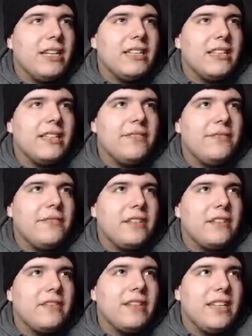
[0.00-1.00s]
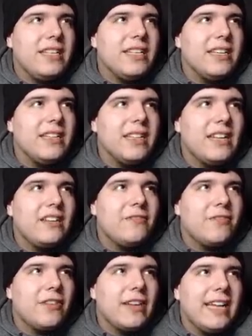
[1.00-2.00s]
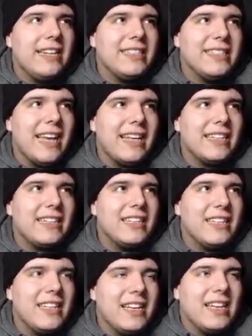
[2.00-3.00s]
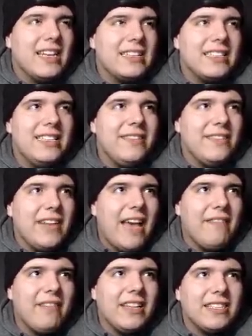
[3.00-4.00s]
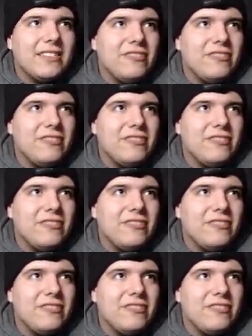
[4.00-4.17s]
Lim, what Leonard Fournette is that? Does he even have like a new